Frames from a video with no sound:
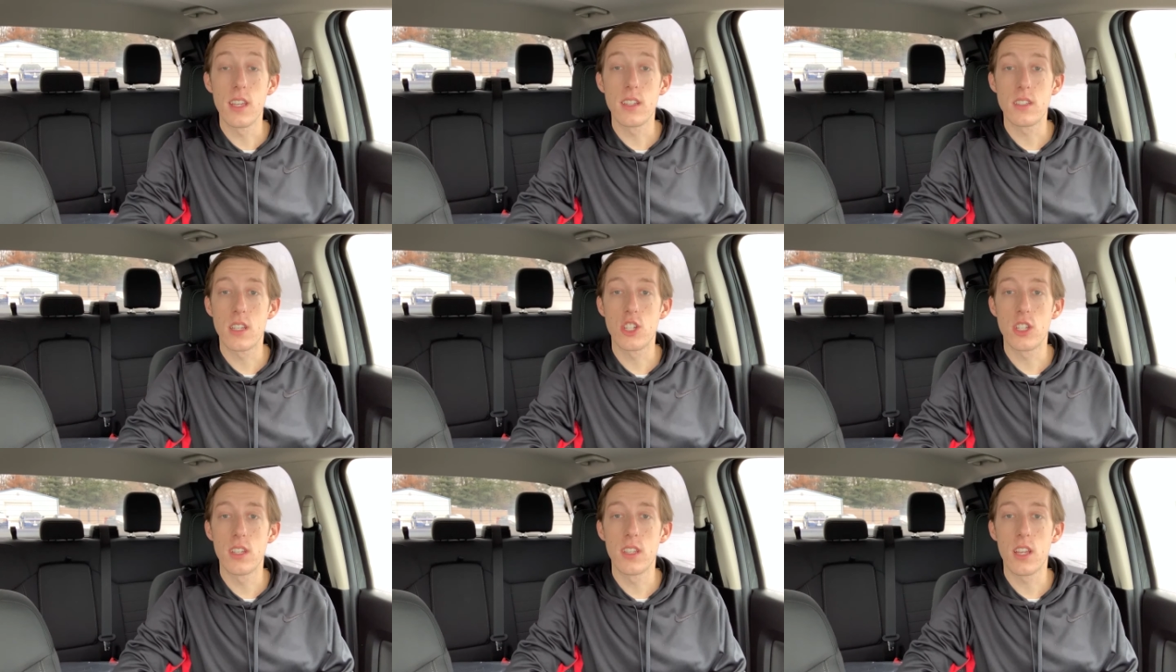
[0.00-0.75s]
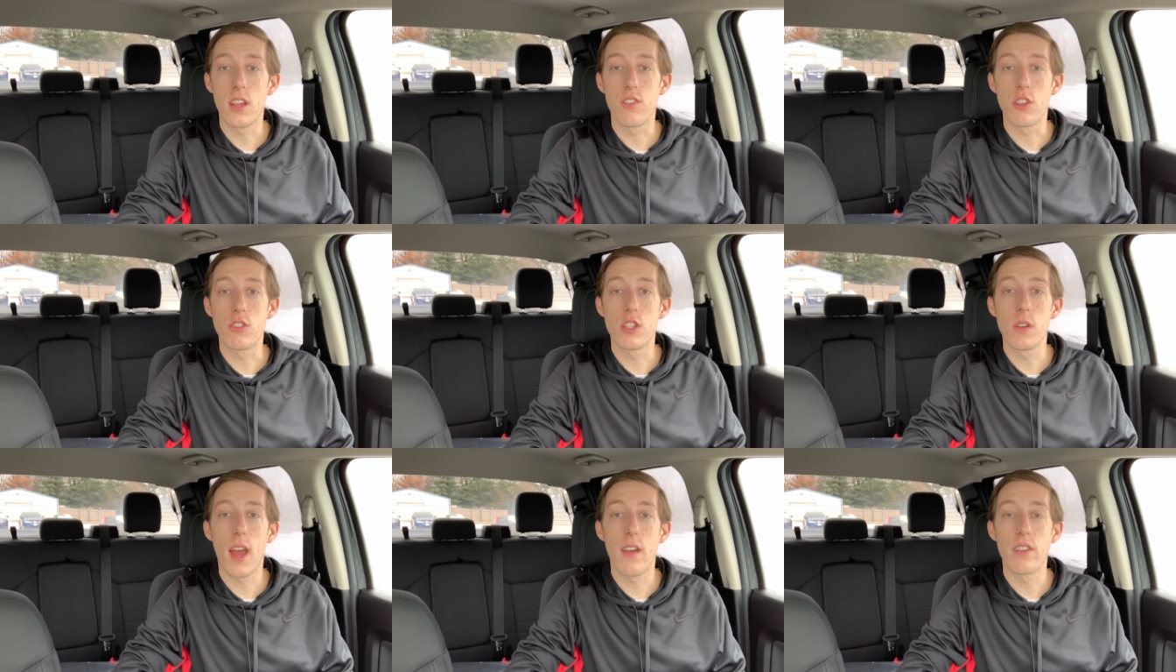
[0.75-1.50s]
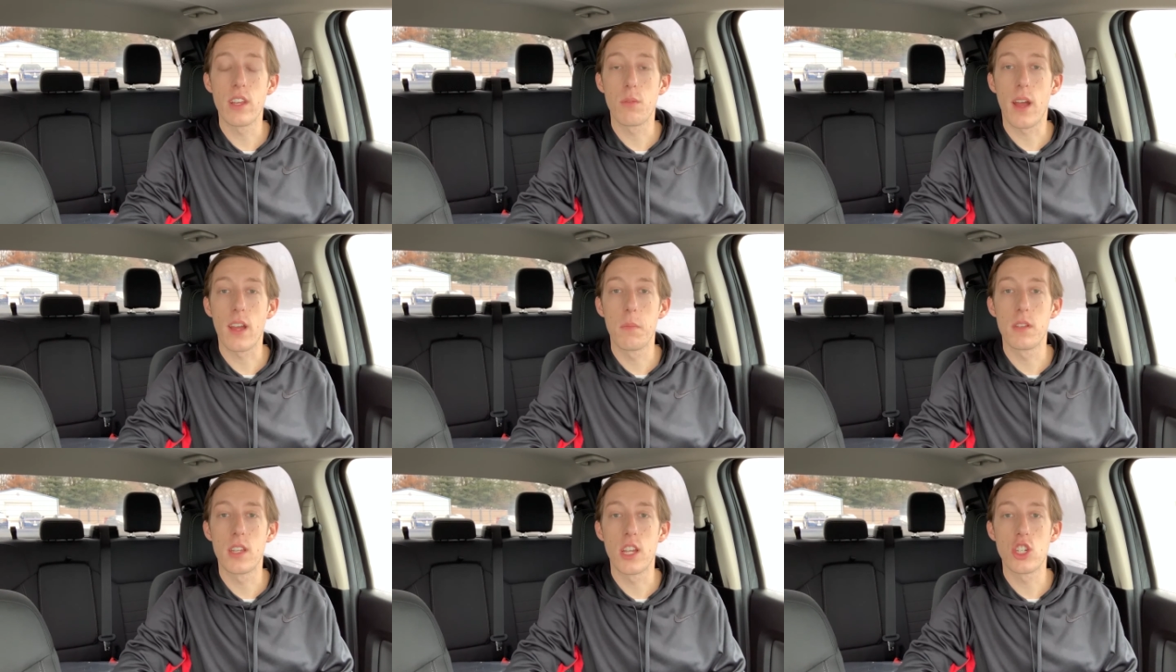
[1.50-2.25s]
In addition, if you do have any
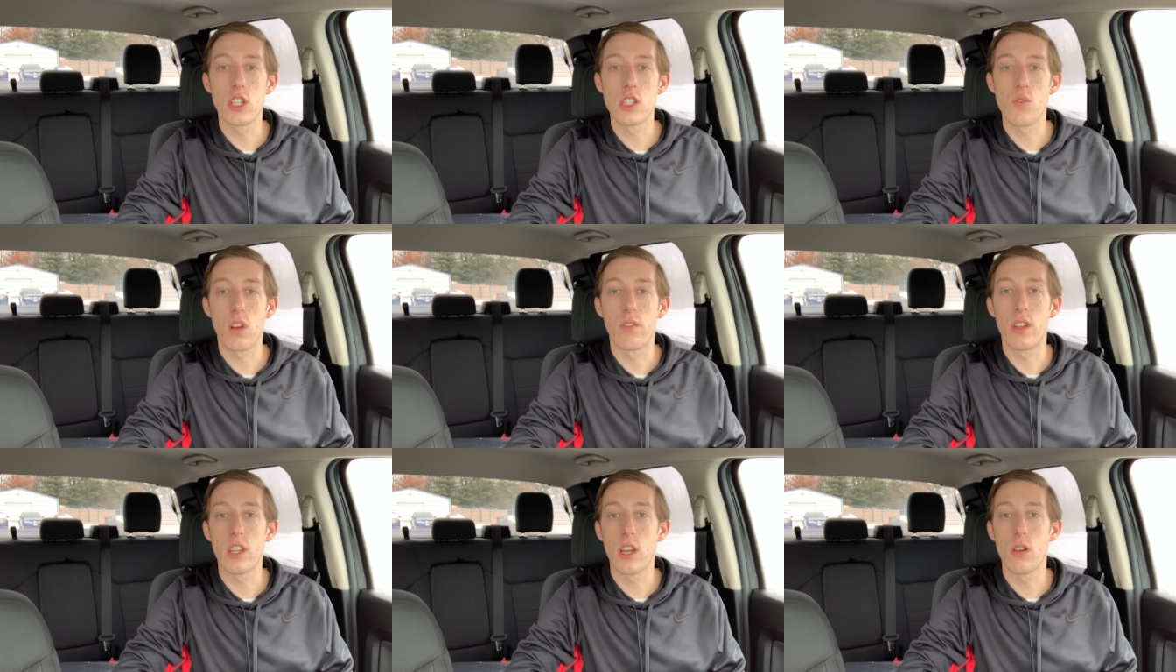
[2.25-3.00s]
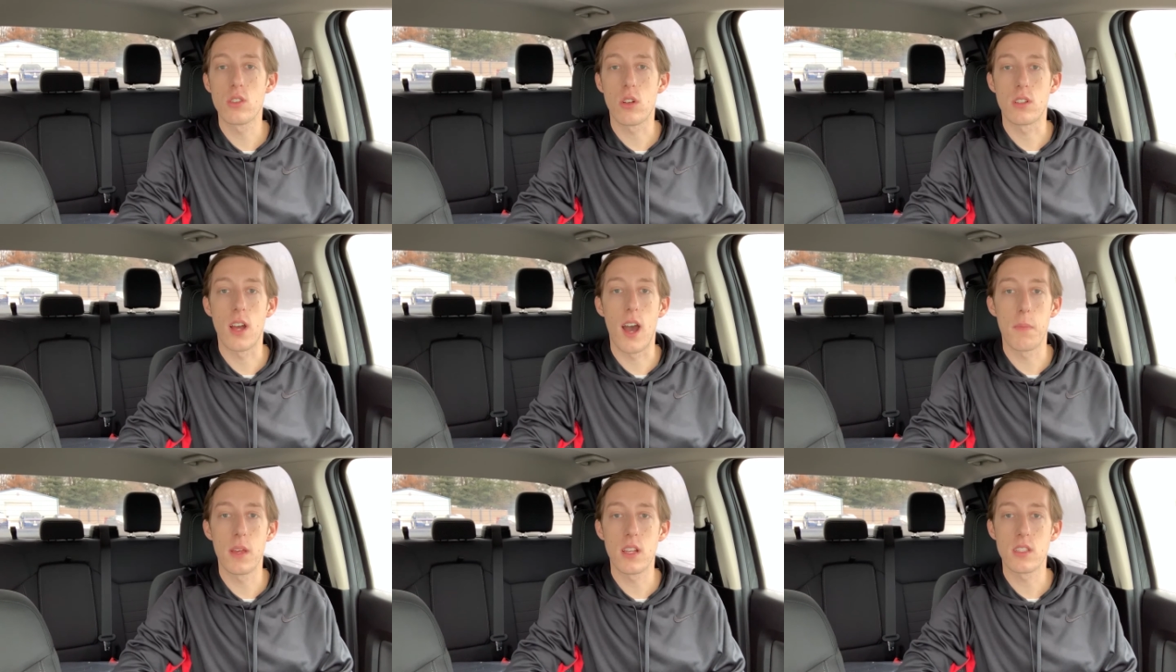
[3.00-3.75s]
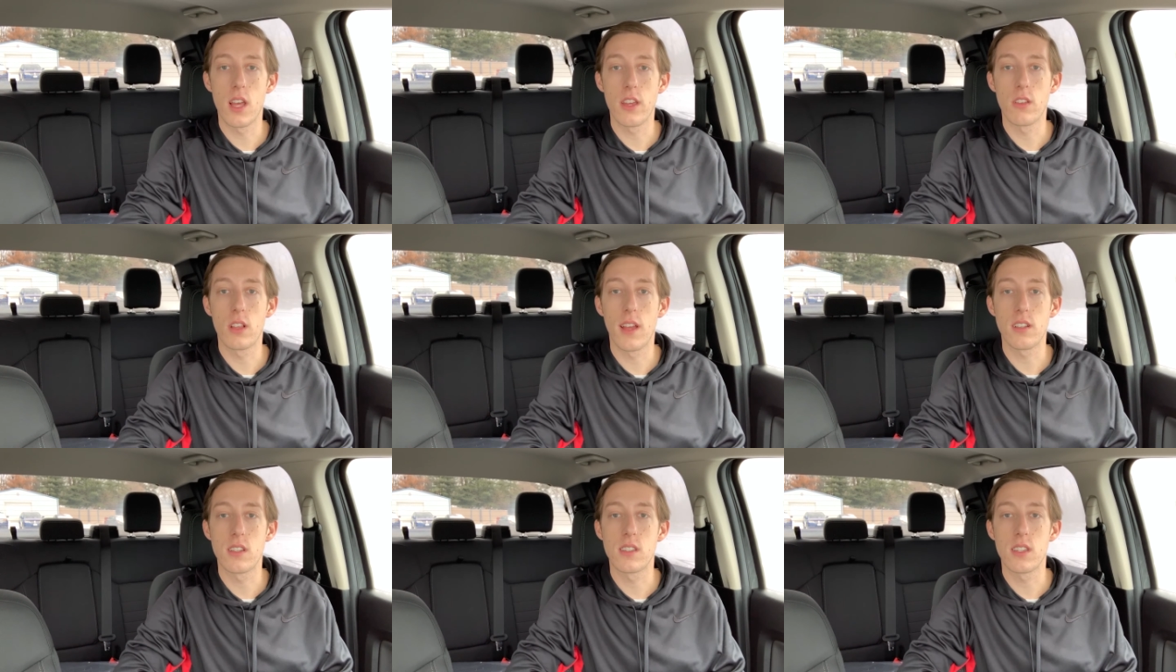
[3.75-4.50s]
recommendations for videos or topics that you'd
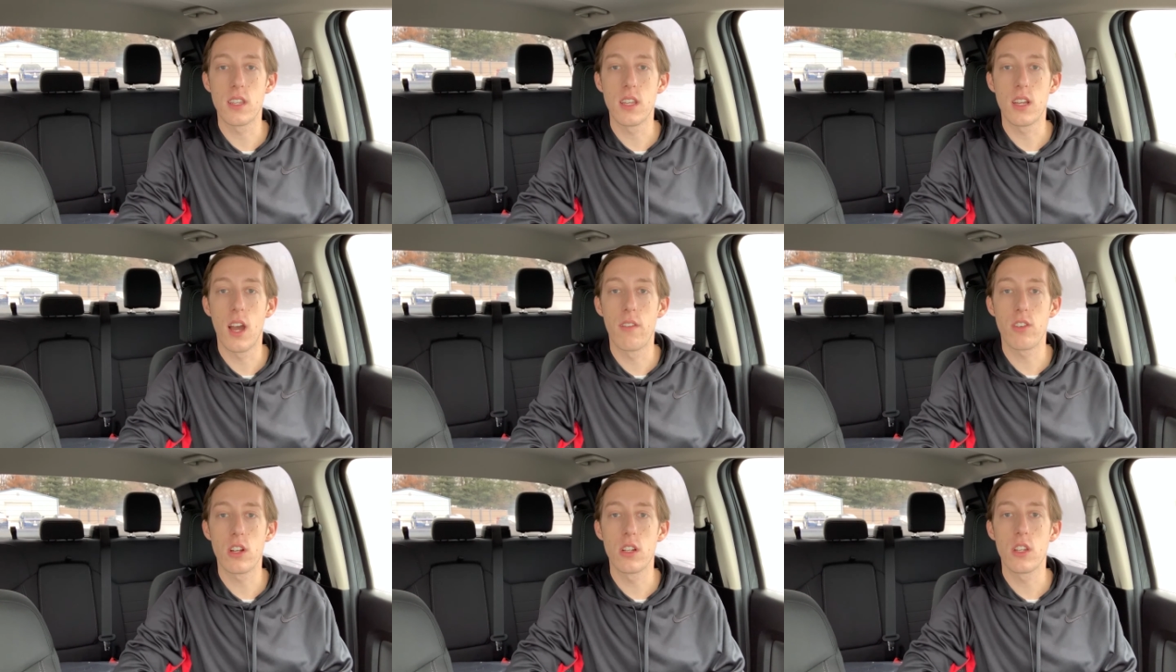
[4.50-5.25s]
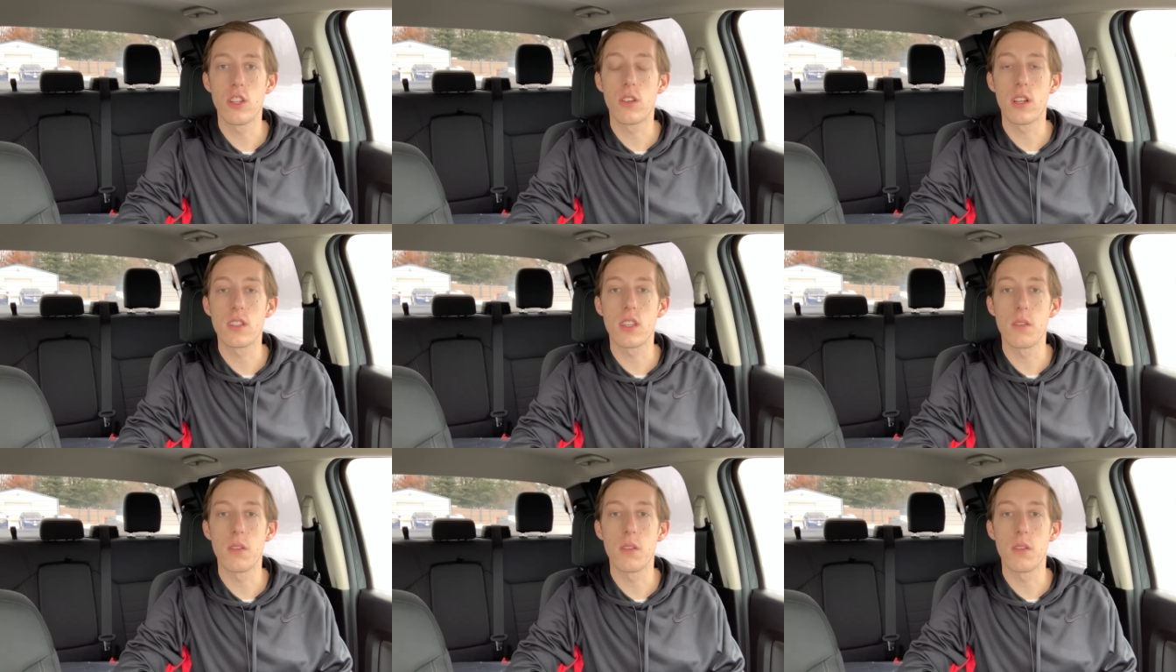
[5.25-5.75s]
like to see covered, you can